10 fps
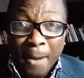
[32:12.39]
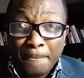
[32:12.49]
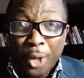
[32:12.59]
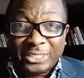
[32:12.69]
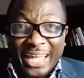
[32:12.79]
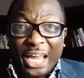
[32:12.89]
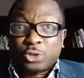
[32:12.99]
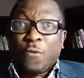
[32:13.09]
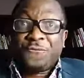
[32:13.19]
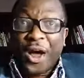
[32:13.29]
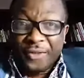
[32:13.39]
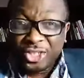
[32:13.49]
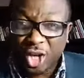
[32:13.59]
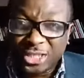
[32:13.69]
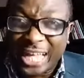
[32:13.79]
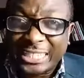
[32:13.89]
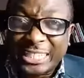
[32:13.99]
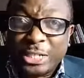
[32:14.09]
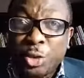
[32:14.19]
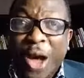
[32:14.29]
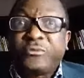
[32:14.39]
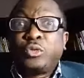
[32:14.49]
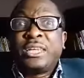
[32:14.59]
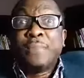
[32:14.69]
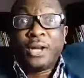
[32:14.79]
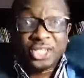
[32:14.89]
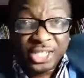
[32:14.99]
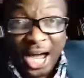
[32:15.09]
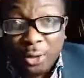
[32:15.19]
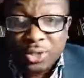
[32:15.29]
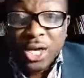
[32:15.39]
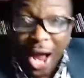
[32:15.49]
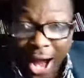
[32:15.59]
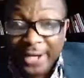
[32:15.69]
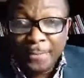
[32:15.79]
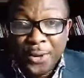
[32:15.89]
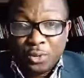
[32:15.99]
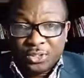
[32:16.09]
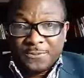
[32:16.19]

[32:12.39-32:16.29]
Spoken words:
But there are some foundations that you have to demolish the house and rebuild.